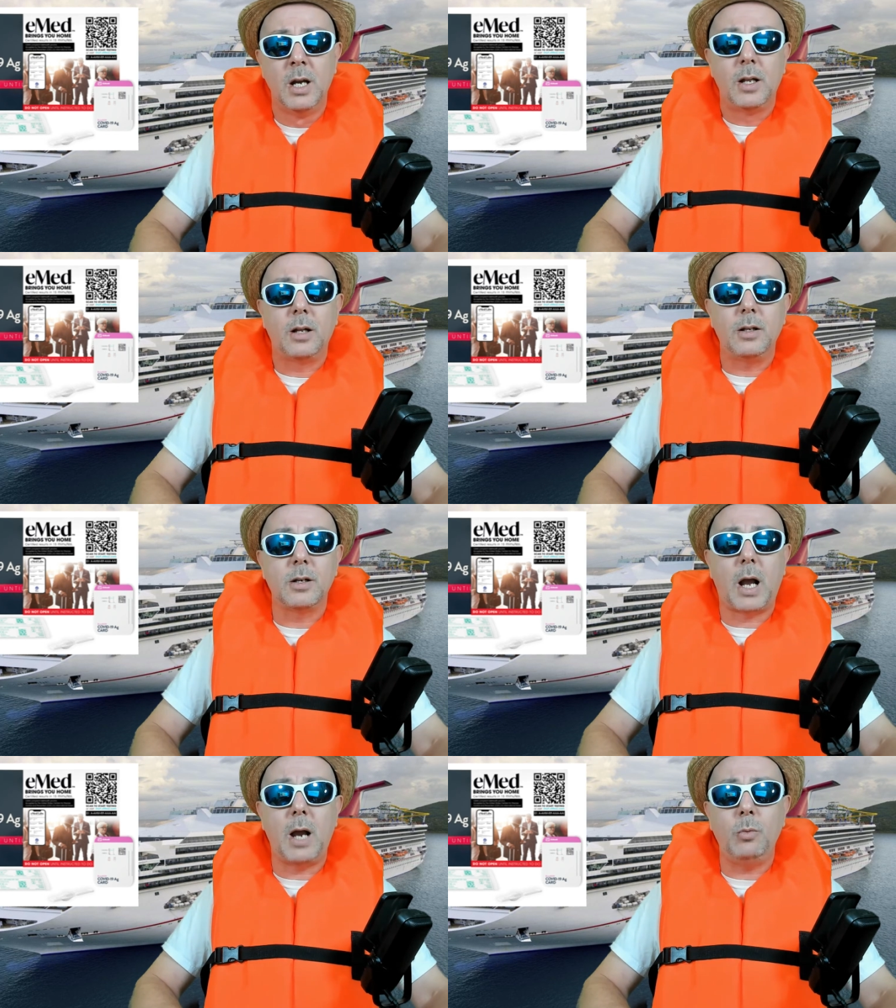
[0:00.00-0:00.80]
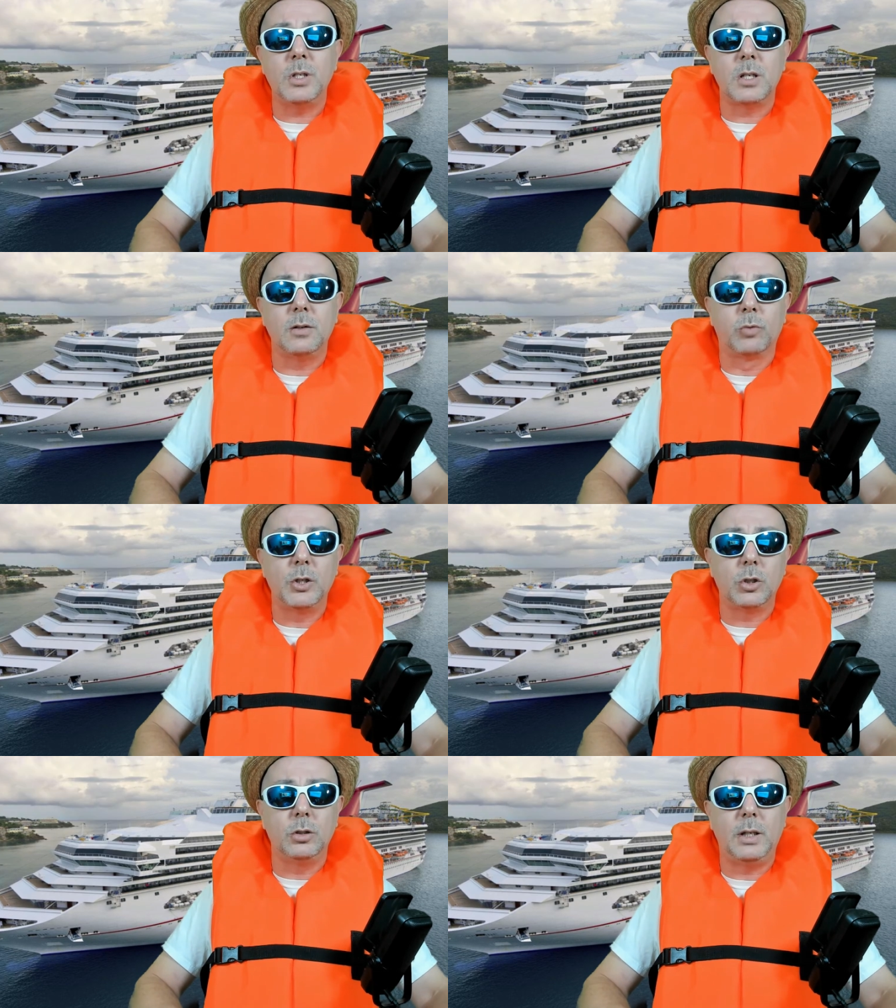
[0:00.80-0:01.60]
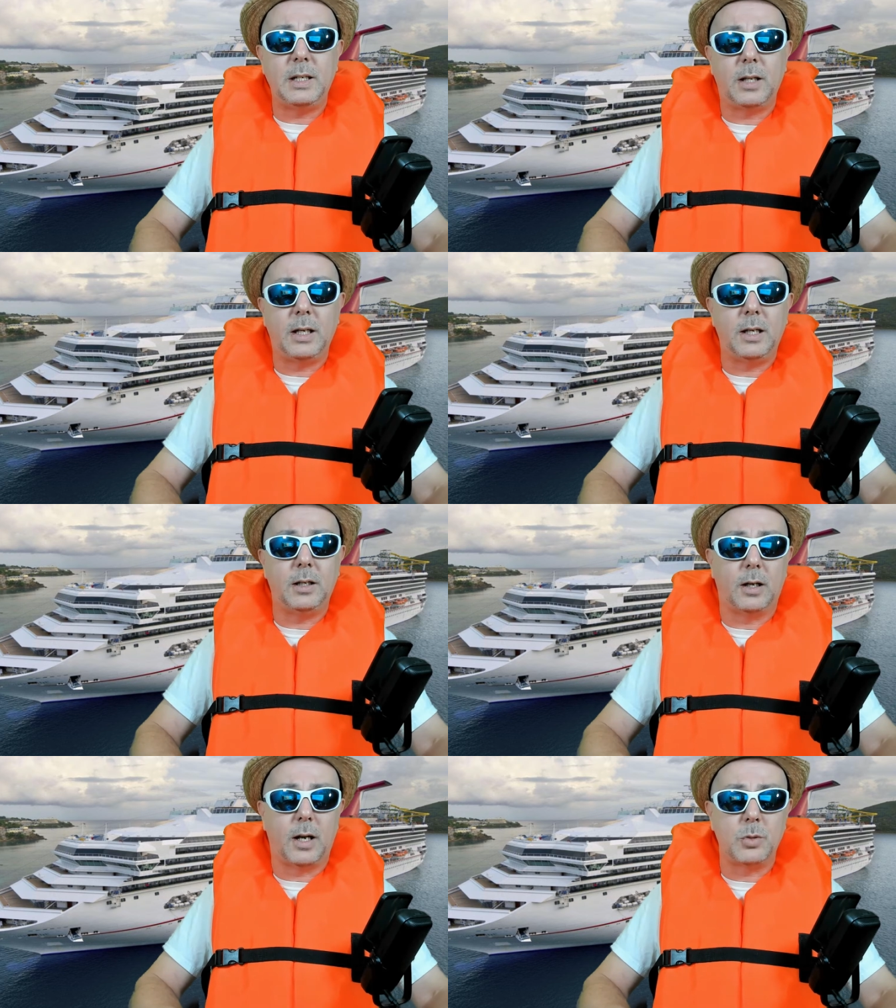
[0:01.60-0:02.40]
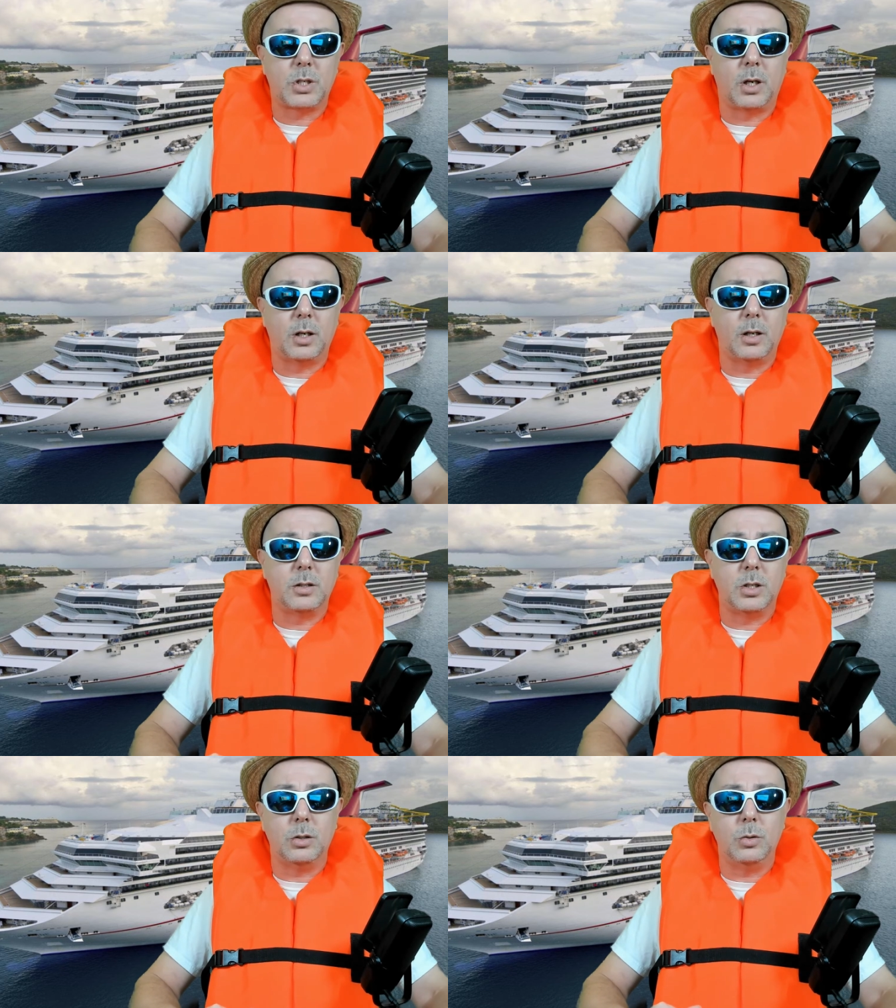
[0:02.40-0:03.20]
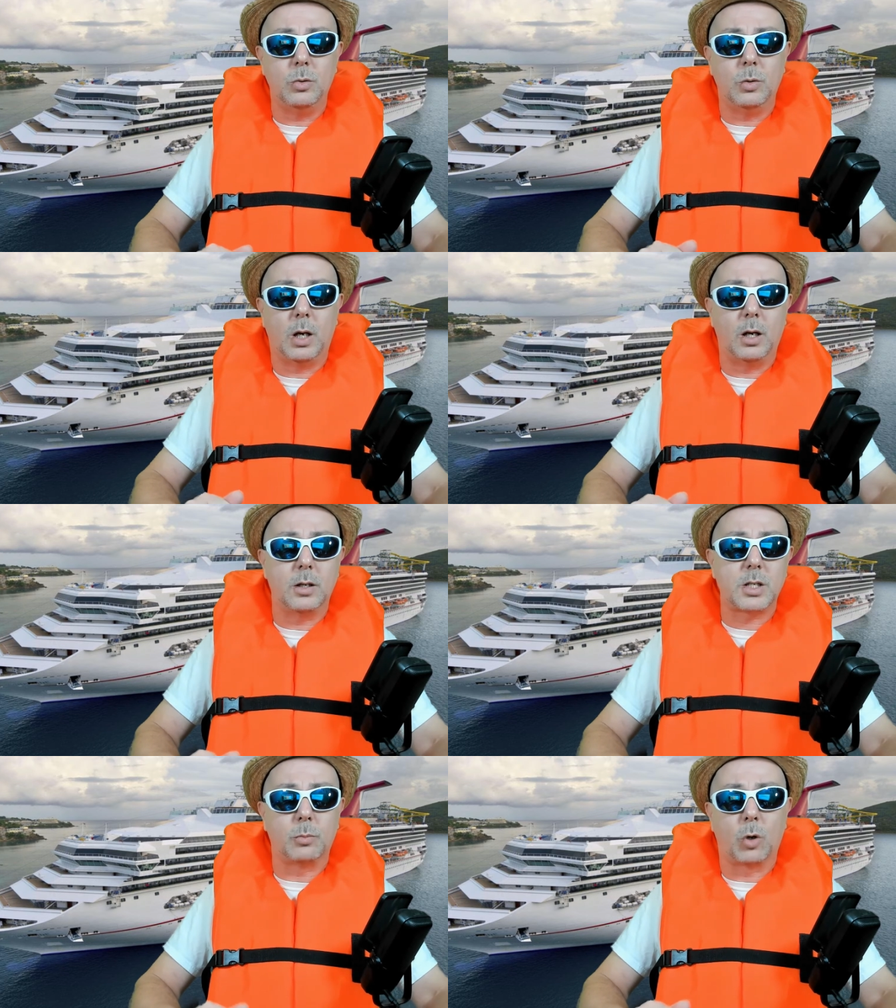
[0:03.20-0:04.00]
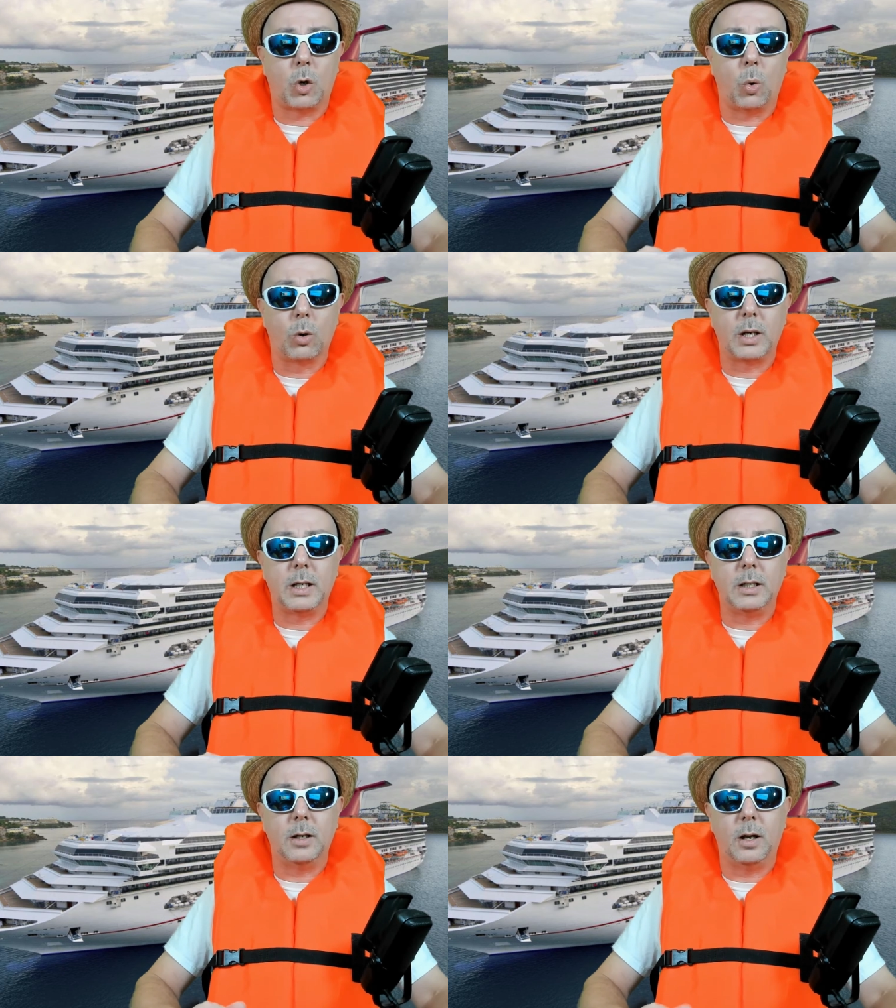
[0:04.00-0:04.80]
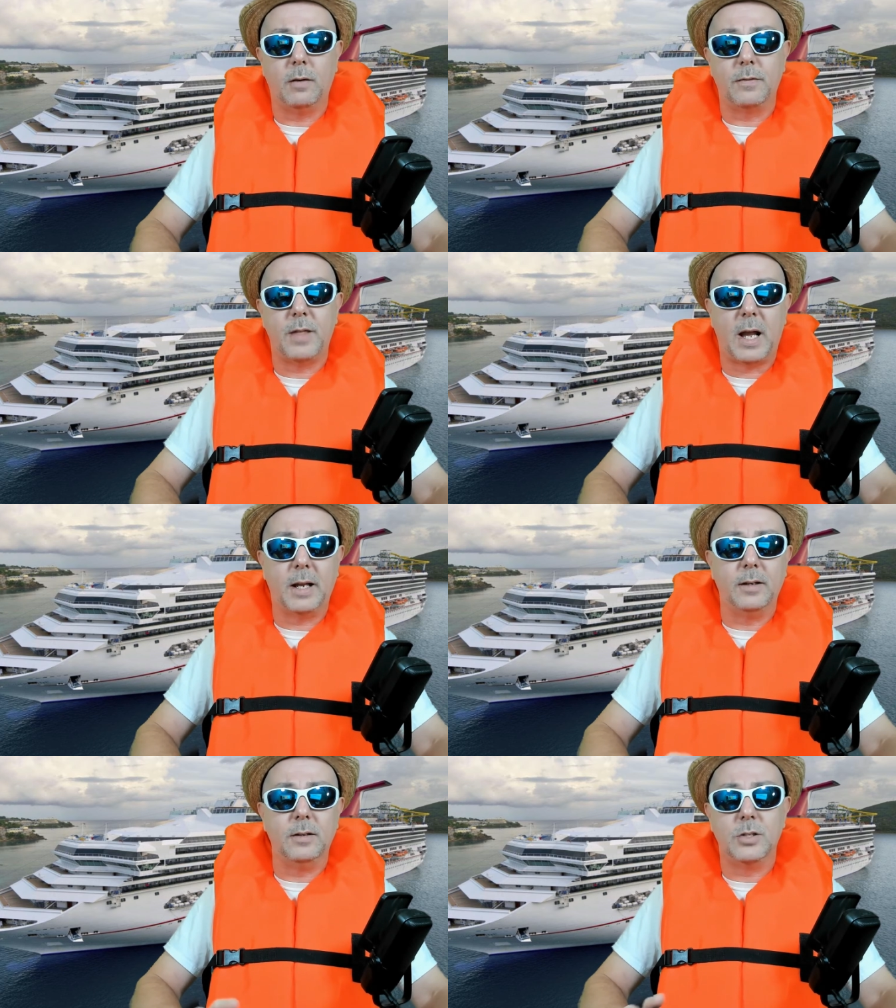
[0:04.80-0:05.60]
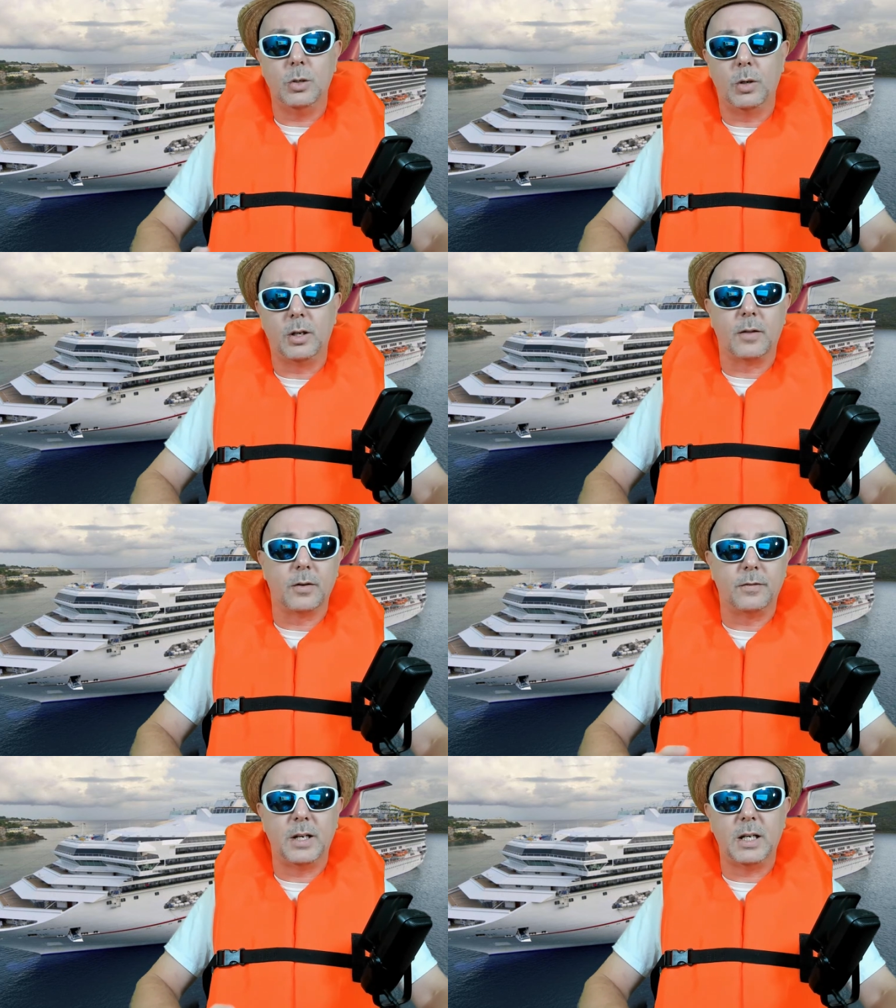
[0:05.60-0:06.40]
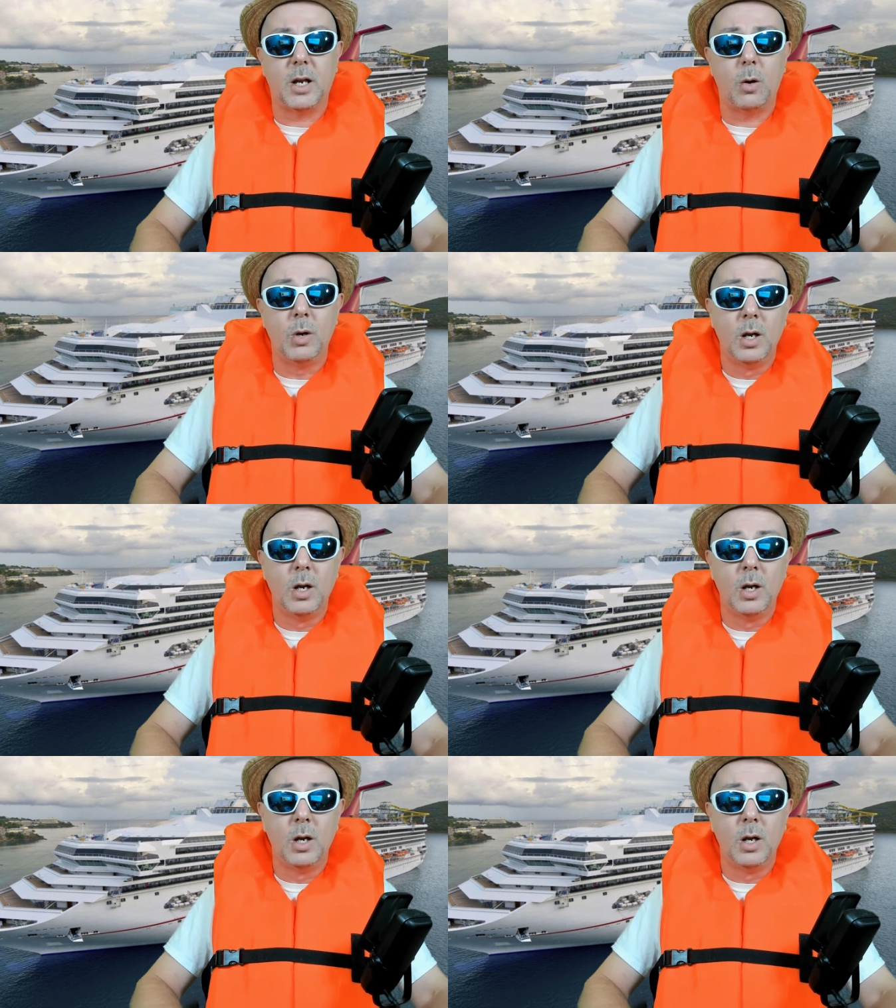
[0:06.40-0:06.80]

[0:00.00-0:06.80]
Now, I was originally thinking that I was going to do some recording of that and do another video.